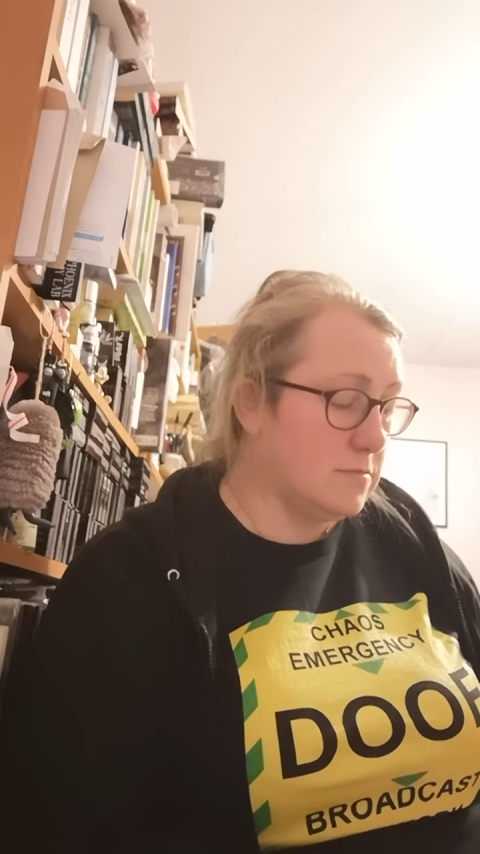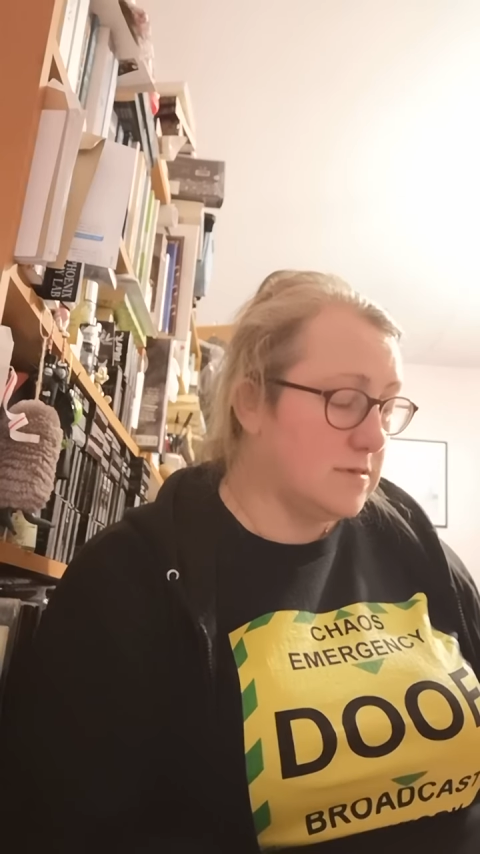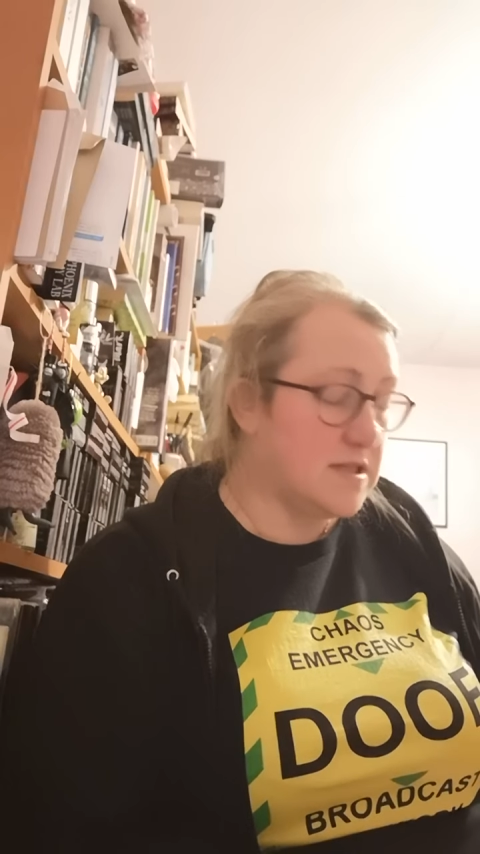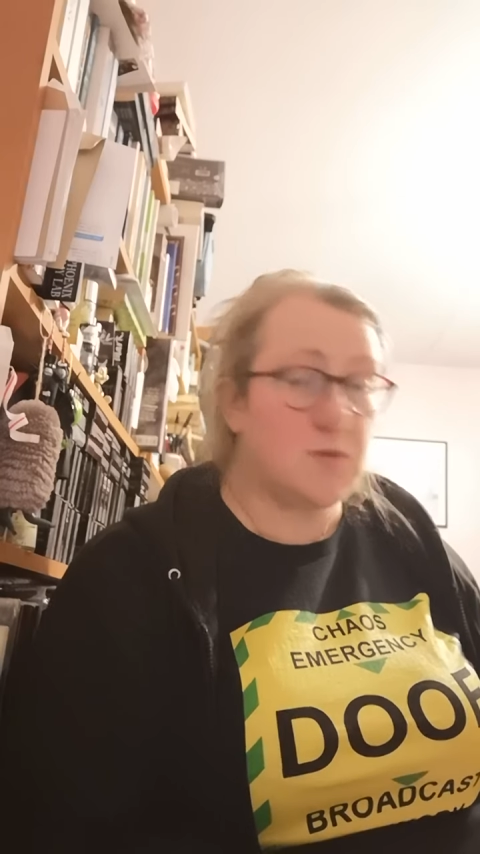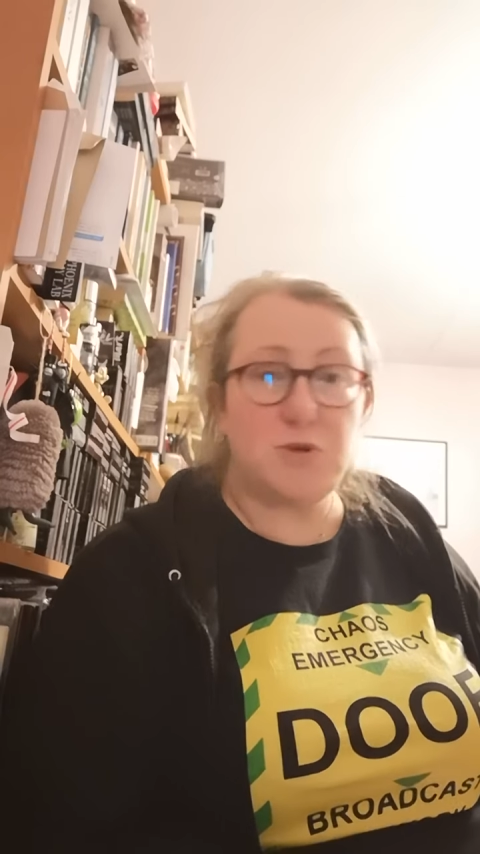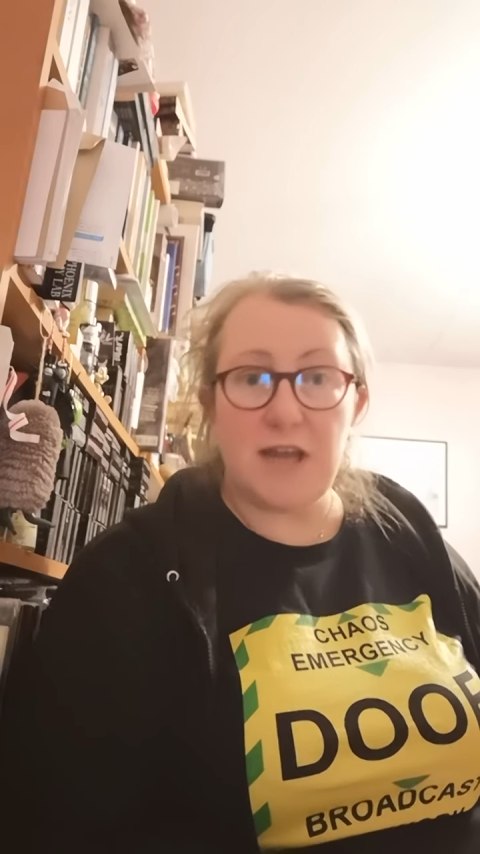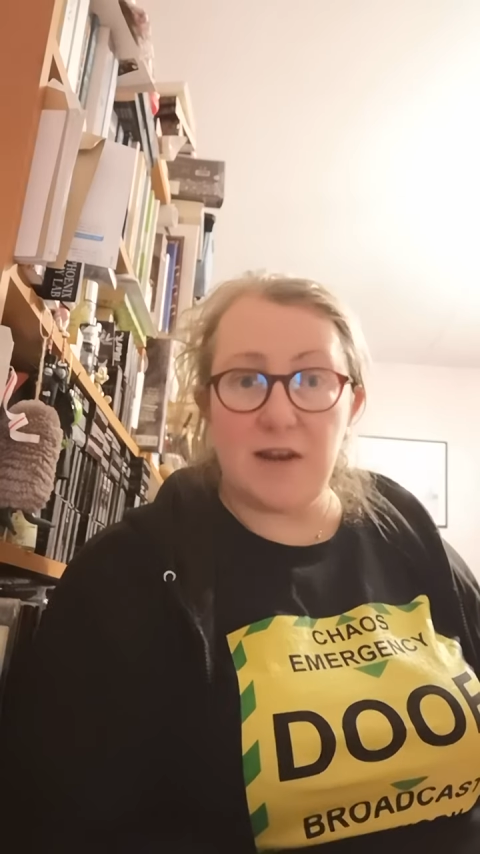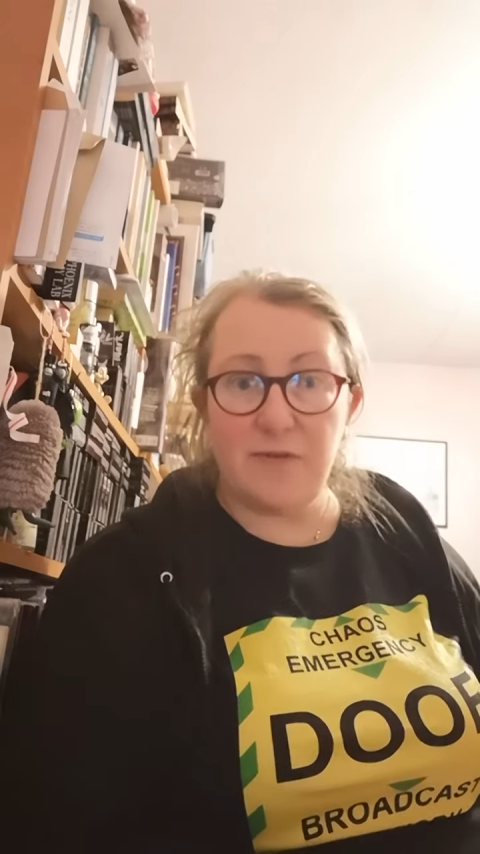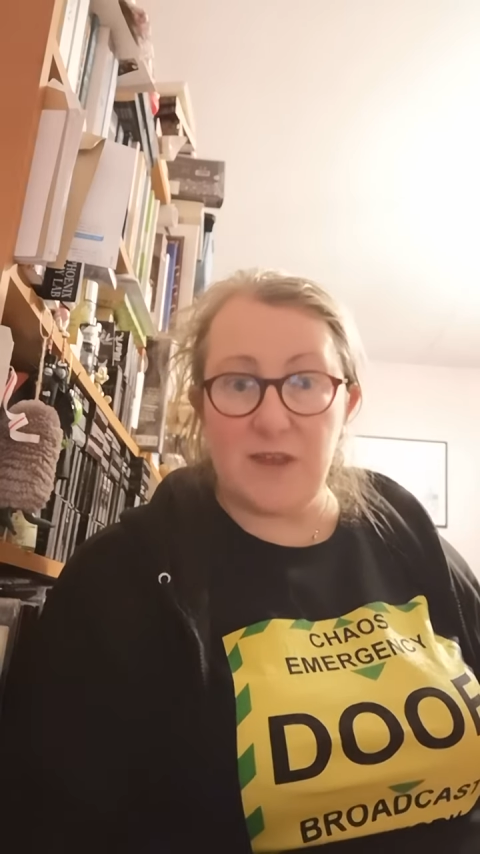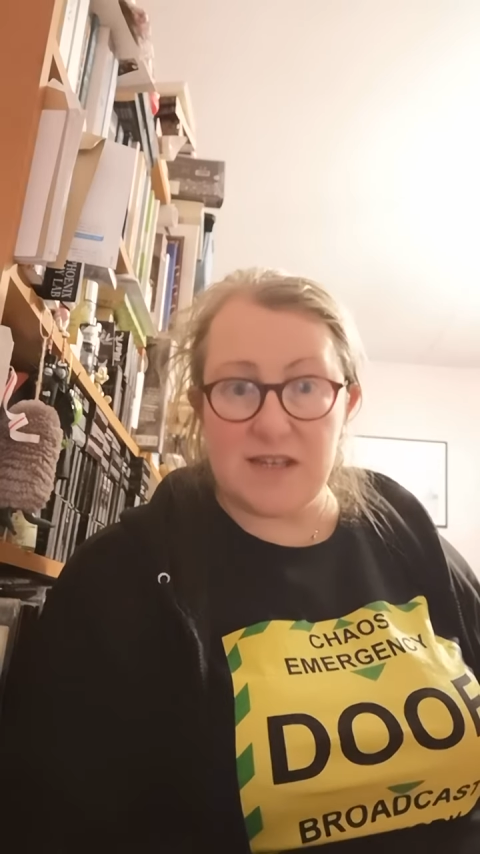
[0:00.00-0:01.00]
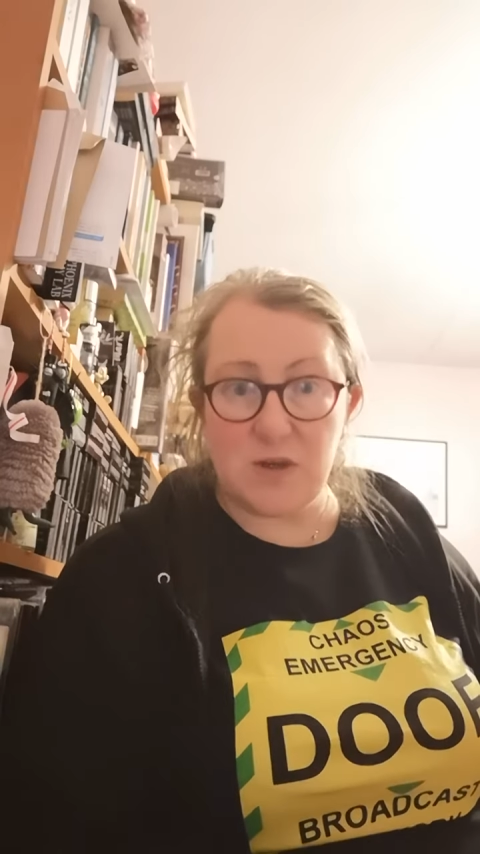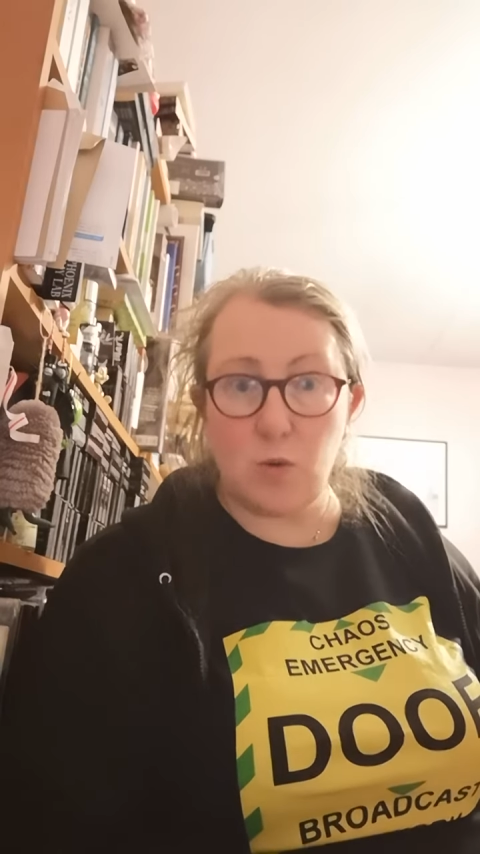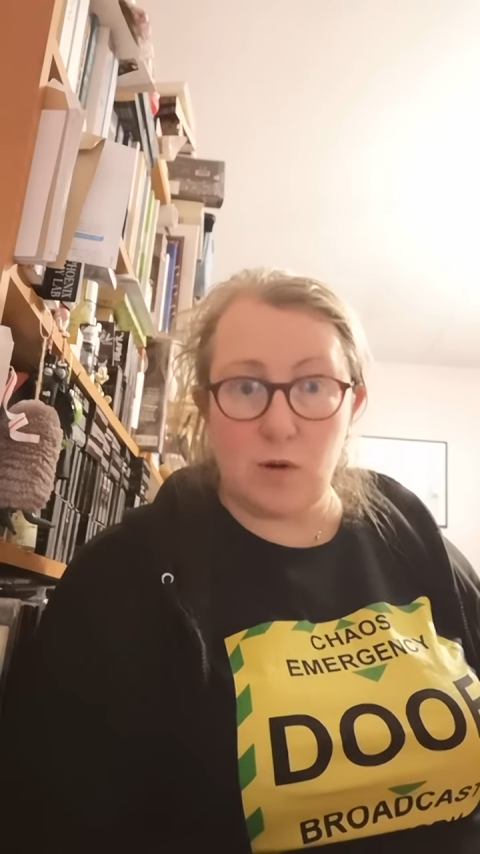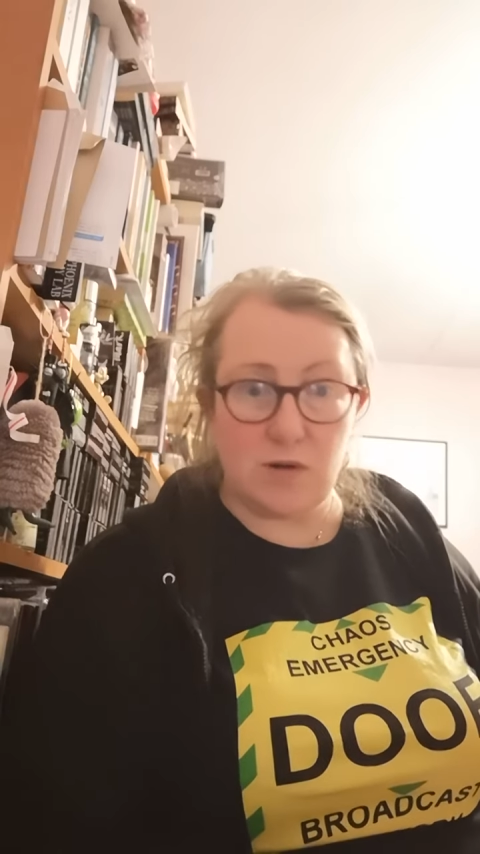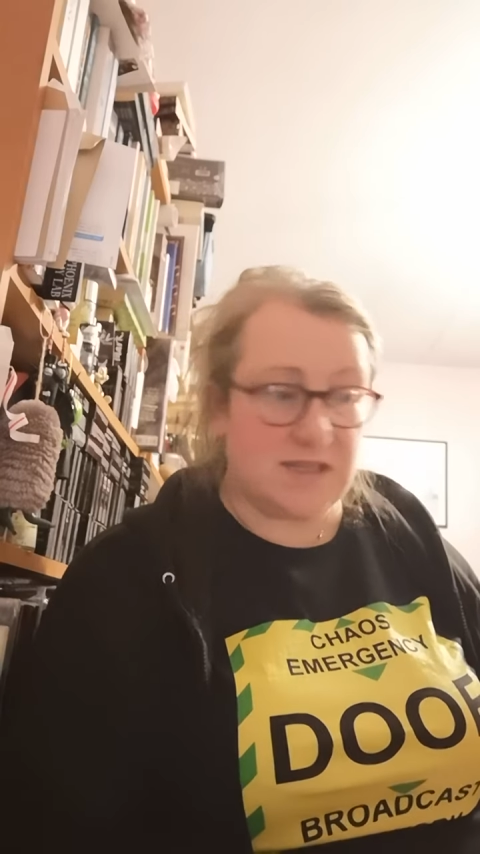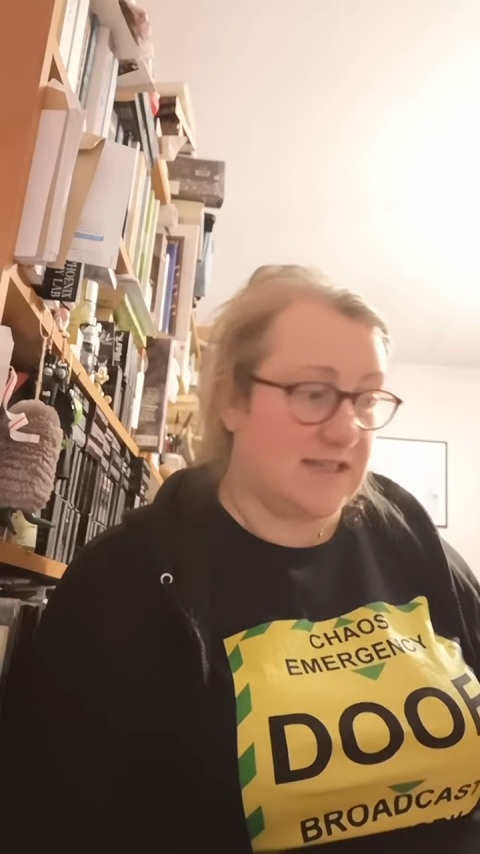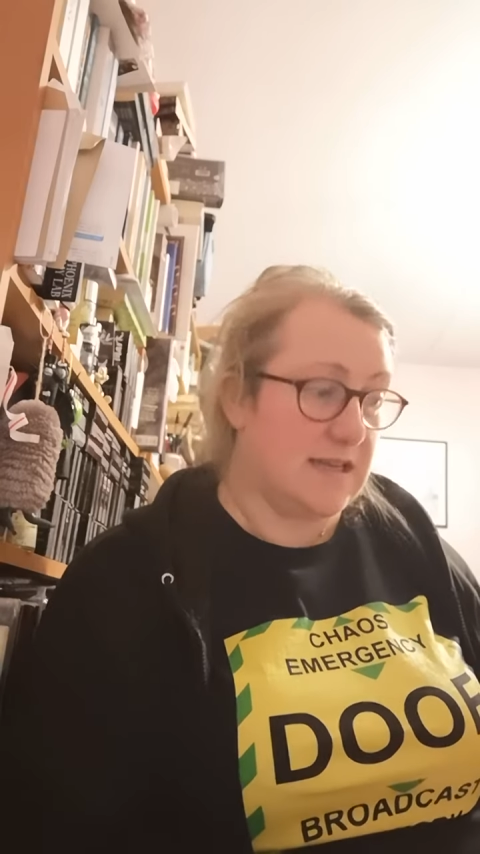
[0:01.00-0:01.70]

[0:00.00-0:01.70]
subject for this quarter's